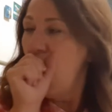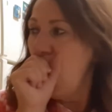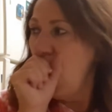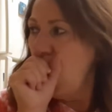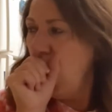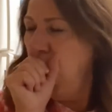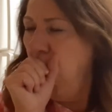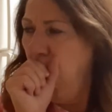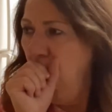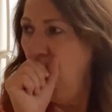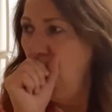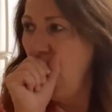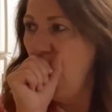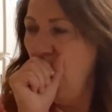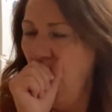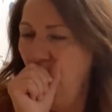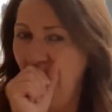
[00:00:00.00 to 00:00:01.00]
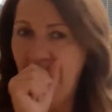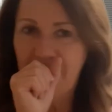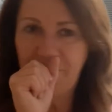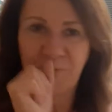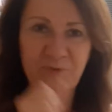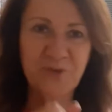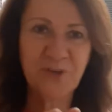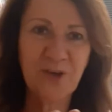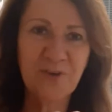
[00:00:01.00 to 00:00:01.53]

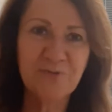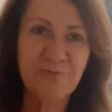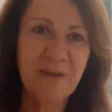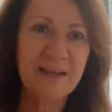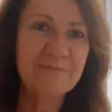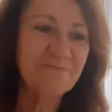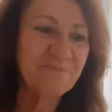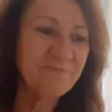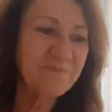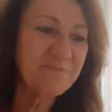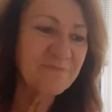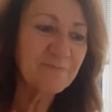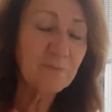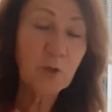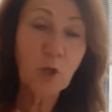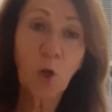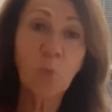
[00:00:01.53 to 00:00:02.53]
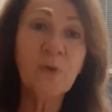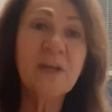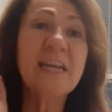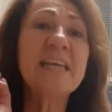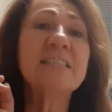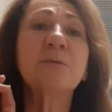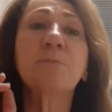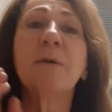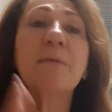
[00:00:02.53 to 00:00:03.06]
Excuse me. We
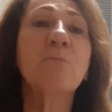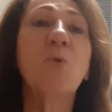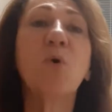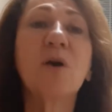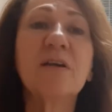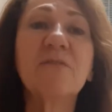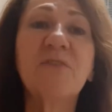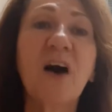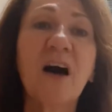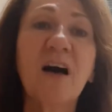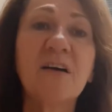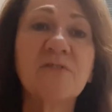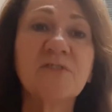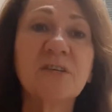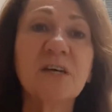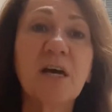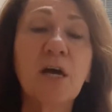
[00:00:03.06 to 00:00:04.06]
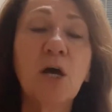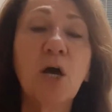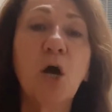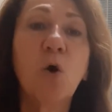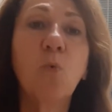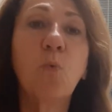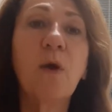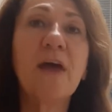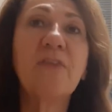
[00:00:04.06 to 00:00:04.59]
need to be more involved
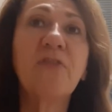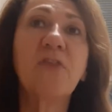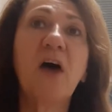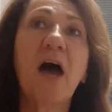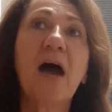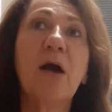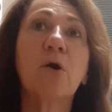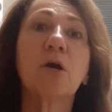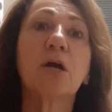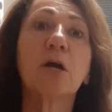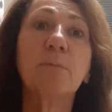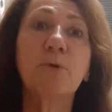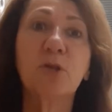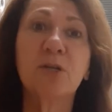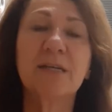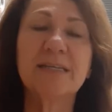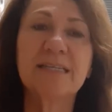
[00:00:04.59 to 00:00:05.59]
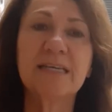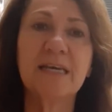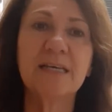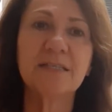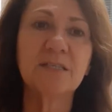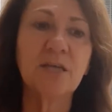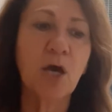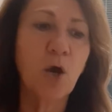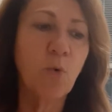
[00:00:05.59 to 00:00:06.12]
with our
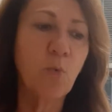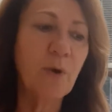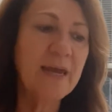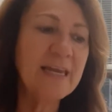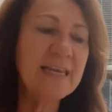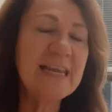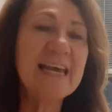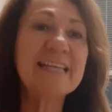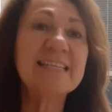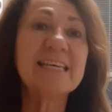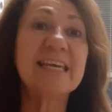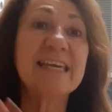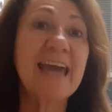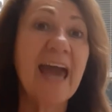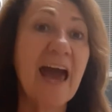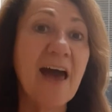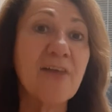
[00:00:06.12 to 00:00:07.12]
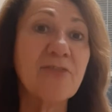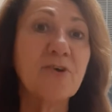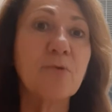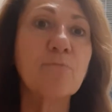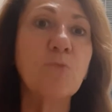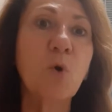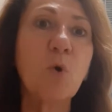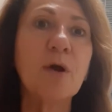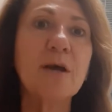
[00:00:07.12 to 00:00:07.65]
communities. We need to gather
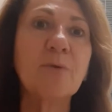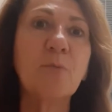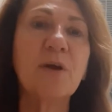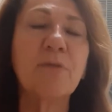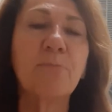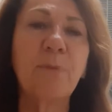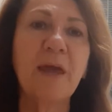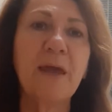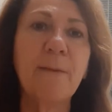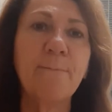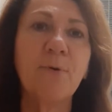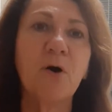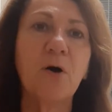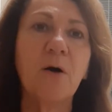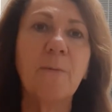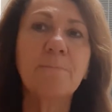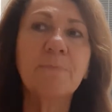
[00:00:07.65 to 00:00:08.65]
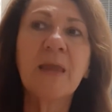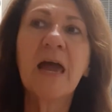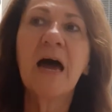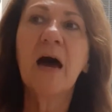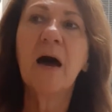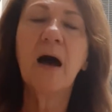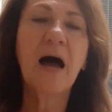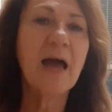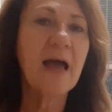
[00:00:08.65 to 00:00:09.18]
more with people.
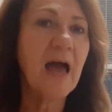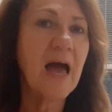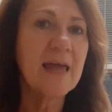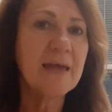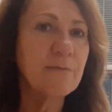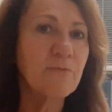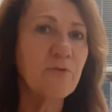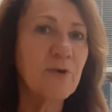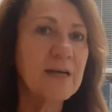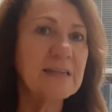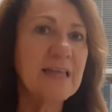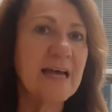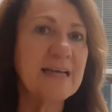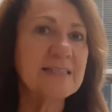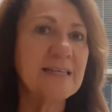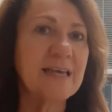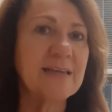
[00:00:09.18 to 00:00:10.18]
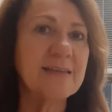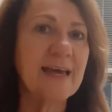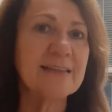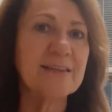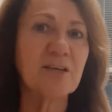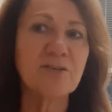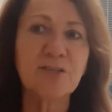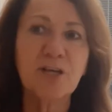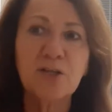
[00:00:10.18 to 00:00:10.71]
I'm realizing that
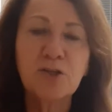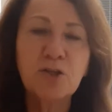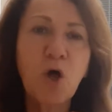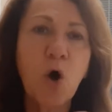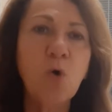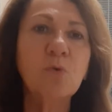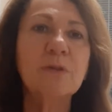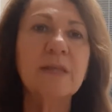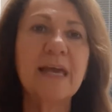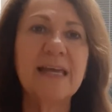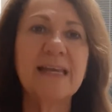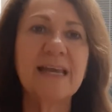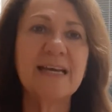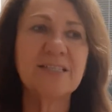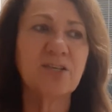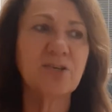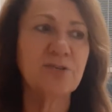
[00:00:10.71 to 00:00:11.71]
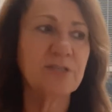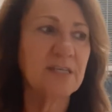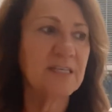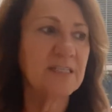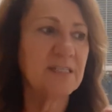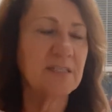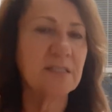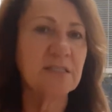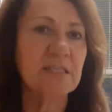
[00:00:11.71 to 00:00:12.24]
there's a loneliness.
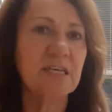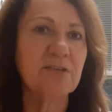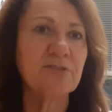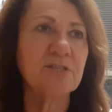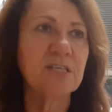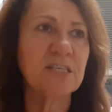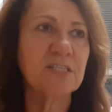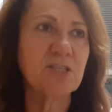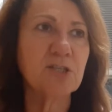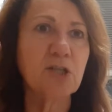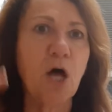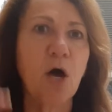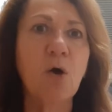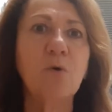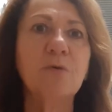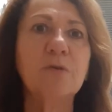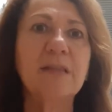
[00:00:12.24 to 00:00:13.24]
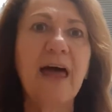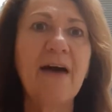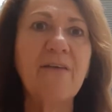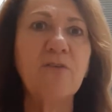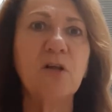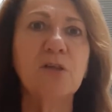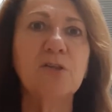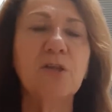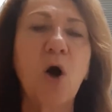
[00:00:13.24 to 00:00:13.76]
There's this low
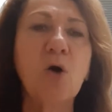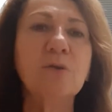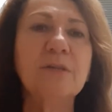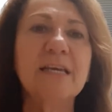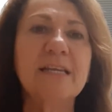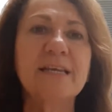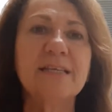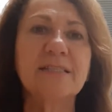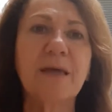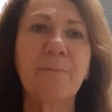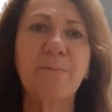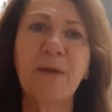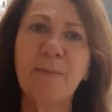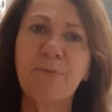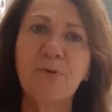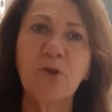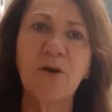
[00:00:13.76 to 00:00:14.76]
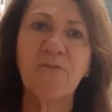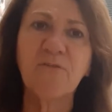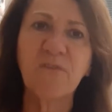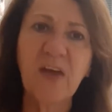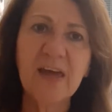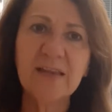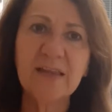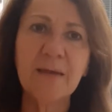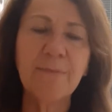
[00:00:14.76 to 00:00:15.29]
level loneliness that people are
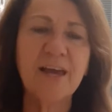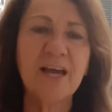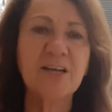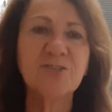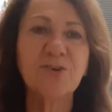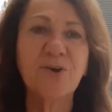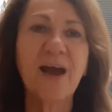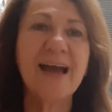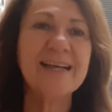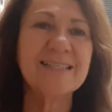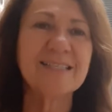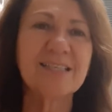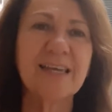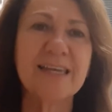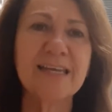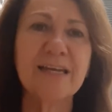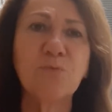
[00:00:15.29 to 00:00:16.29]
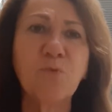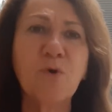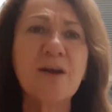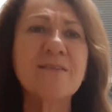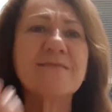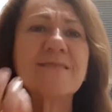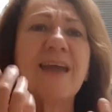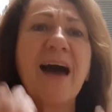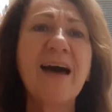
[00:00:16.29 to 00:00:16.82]
feeling because they're isolated.
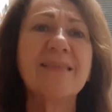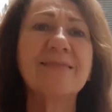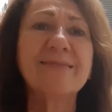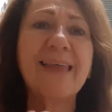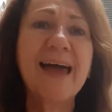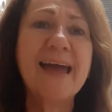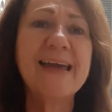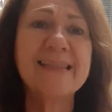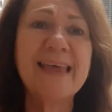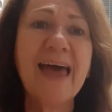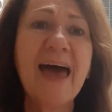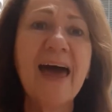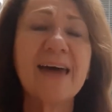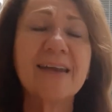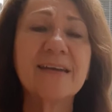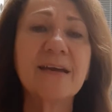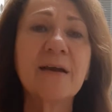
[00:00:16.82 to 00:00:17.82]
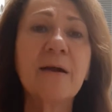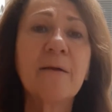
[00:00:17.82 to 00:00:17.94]
We're not like that.